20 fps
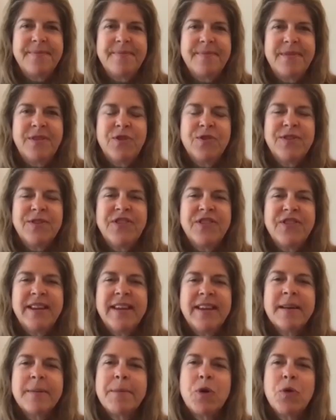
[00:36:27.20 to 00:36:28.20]
So just
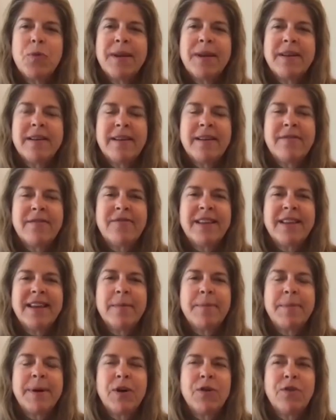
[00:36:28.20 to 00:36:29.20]
take a moment and think
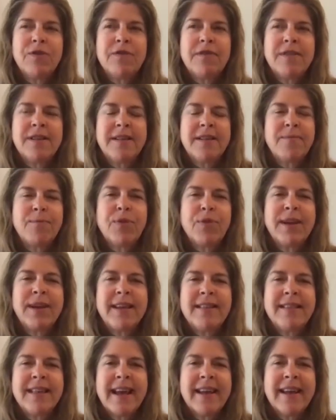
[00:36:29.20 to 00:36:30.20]
about
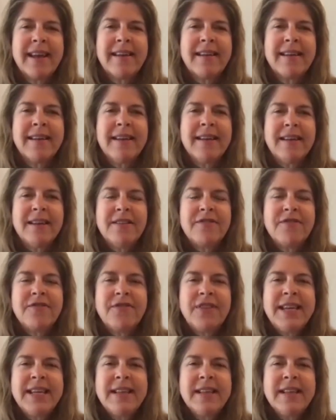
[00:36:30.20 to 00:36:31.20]
bringing that
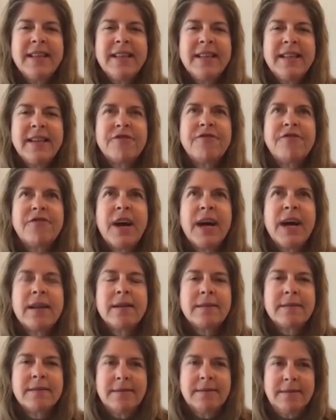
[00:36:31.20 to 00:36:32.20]
feeling of
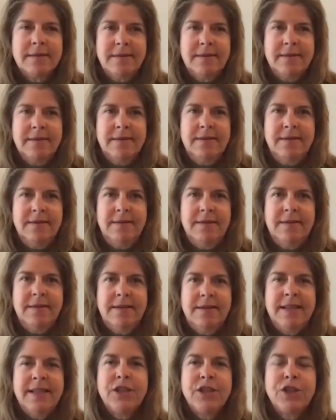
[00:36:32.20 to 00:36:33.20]
fun
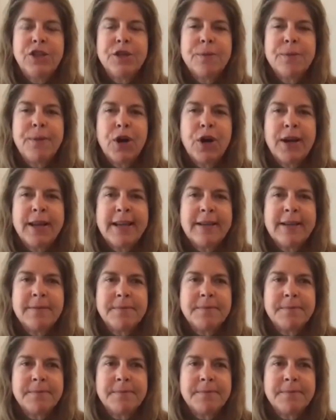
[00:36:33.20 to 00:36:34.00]
into your body.